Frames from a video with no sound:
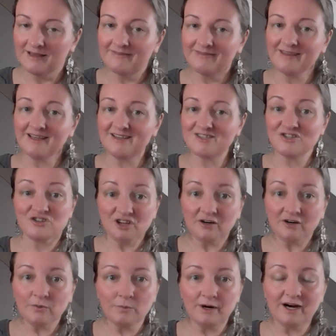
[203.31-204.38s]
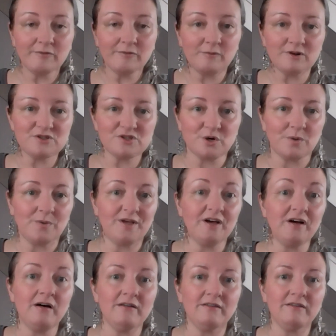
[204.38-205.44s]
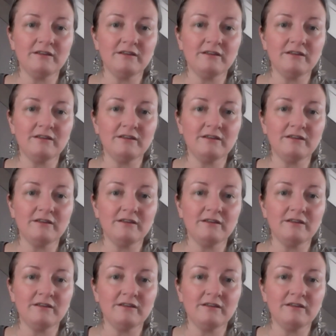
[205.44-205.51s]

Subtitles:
that is not aware of what's going on